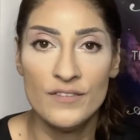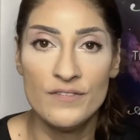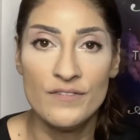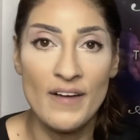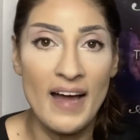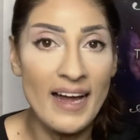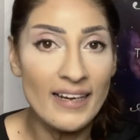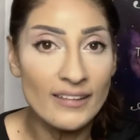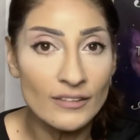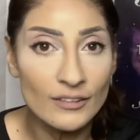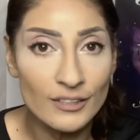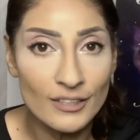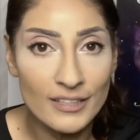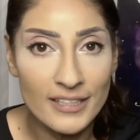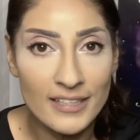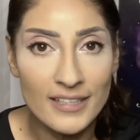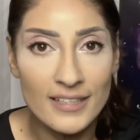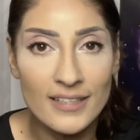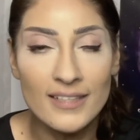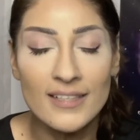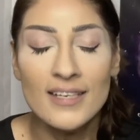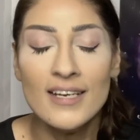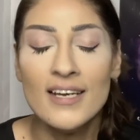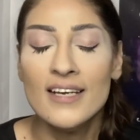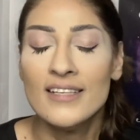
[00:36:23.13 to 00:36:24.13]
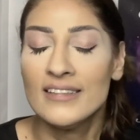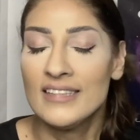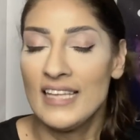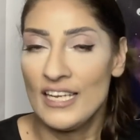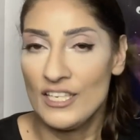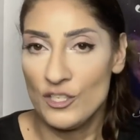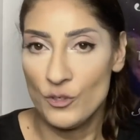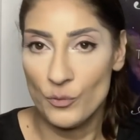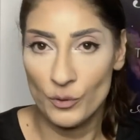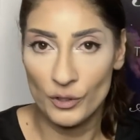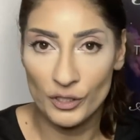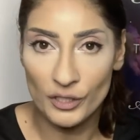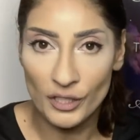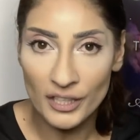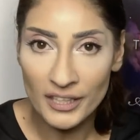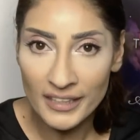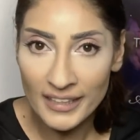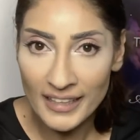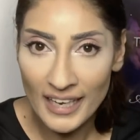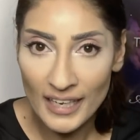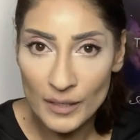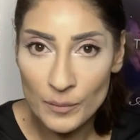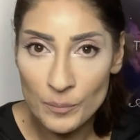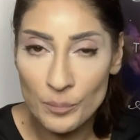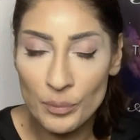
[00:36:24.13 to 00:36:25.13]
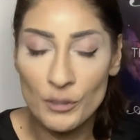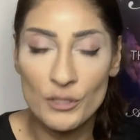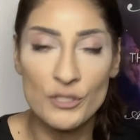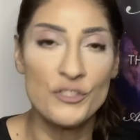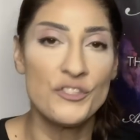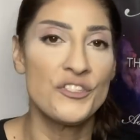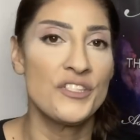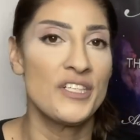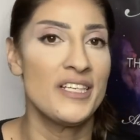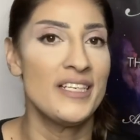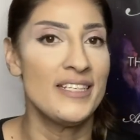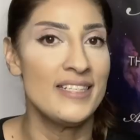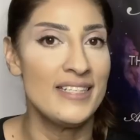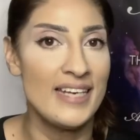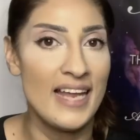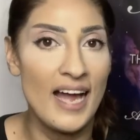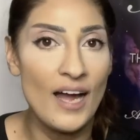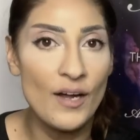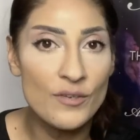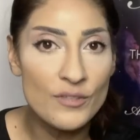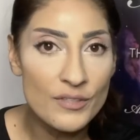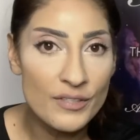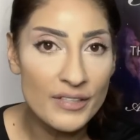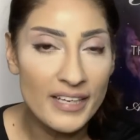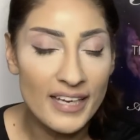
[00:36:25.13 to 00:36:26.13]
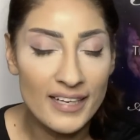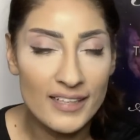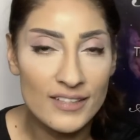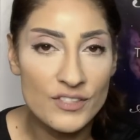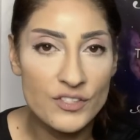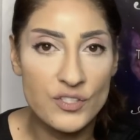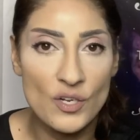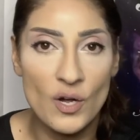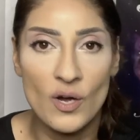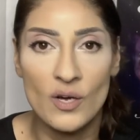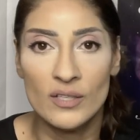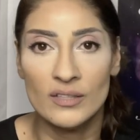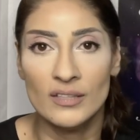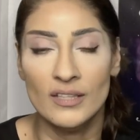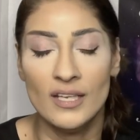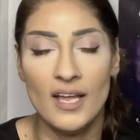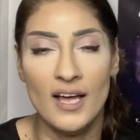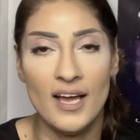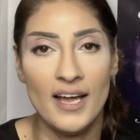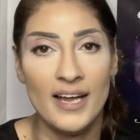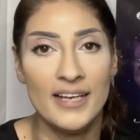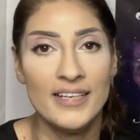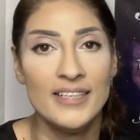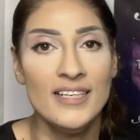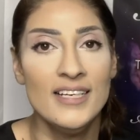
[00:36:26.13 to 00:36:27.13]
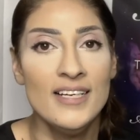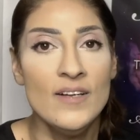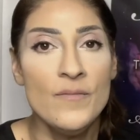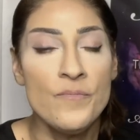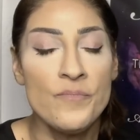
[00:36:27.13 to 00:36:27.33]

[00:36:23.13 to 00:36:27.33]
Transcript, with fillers: faculty that you were going to get in person. Now you get us online.